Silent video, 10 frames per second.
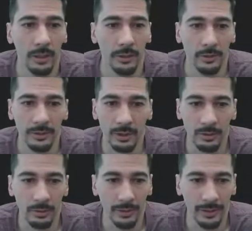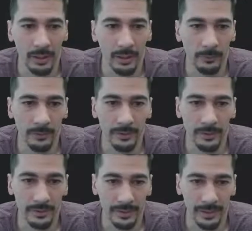You turn on the
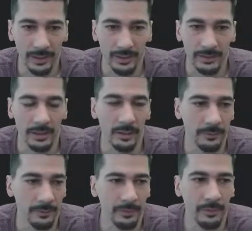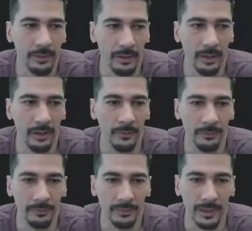autofills and that kind of stuff.
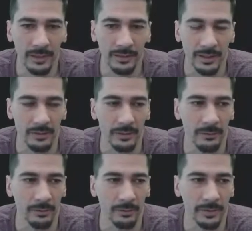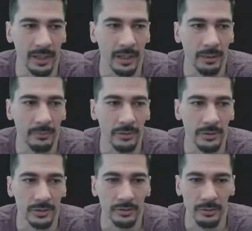Um, kind of save yourself a little time,
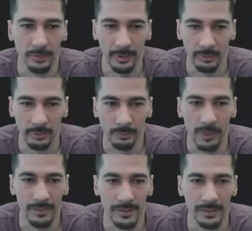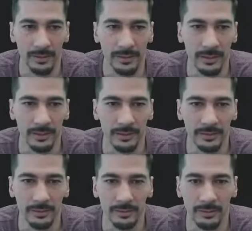just depending on your privacy settings.
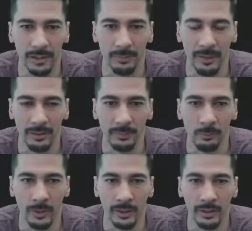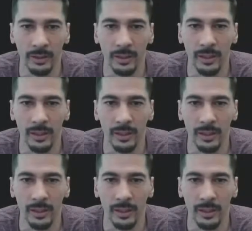Keep that in where.